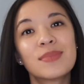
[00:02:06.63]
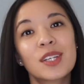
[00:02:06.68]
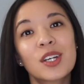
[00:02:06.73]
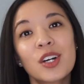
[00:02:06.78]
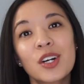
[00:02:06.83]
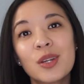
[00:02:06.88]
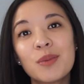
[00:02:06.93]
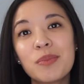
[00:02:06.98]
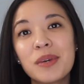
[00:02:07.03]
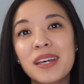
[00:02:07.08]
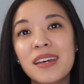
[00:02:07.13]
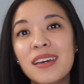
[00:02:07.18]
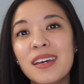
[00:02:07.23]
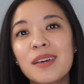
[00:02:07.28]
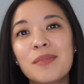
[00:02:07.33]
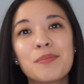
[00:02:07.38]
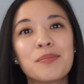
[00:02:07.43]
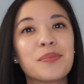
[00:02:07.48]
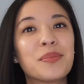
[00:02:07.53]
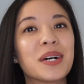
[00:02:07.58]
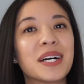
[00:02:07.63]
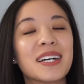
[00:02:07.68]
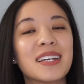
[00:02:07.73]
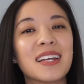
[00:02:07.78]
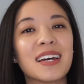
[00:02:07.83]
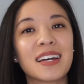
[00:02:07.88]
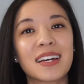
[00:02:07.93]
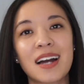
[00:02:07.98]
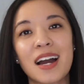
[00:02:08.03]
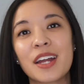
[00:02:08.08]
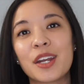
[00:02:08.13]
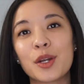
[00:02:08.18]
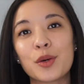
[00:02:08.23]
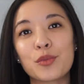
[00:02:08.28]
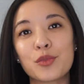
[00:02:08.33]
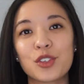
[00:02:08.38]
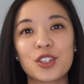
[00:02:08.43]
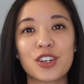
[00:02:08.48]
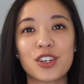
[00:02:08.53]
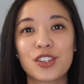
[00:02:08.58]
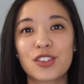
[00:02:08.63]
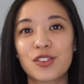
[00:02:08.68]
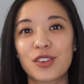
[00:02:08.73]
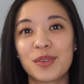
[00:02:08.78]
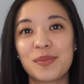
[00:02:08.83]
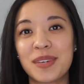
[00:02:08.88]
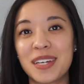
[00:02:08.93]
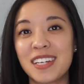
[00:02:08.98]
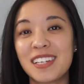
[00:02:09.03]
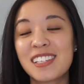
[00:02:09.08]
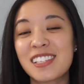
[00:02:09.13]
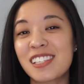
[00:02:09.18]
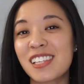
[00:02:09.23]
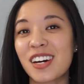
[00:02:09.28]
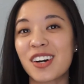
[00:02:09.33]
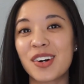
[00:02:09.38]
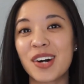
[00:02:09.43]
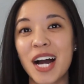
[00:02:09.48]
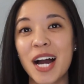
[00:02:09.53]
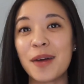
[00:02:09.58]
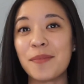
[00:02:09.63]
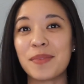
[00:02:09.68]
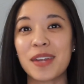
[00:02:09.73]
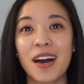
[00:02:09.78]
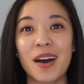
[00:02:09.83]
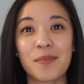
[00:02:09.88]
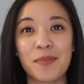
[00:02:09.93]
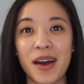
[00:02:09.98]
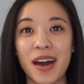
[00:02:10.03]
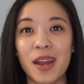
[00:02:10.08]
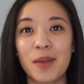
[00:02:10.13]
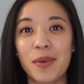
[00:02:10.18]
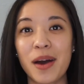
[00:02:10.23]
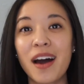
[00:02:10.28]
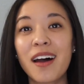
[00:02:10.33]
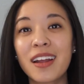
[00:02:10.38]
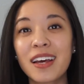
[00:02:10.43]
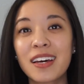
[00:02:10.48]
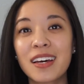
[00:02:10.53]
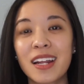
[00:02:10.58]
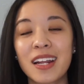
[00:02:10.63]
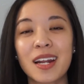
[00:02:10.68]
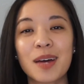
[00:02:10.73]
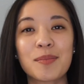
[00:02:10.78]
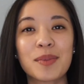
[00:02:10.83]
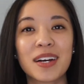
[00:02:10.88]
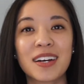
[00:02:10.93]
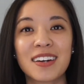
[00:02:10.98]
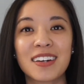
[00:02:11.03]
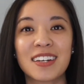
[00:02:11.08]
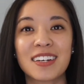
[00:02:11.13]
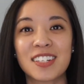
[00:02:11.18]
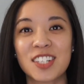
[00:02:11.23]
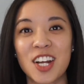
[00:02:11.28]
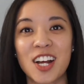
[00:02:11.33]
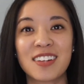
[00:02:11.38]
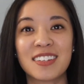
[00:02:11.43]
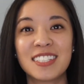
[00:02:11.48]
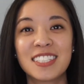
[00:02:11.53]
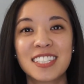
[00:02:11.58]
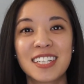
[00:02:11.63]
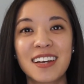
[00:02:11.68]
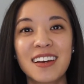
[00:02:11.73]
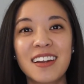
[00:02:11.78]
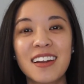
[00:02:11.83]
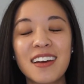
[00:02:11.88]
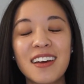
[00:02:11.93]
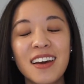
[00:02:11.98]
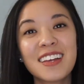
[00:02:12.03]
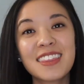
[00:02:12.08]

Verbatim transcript: Could be, but it kind of works for me, so I'm not mad about it and I'm not gonna challenge it.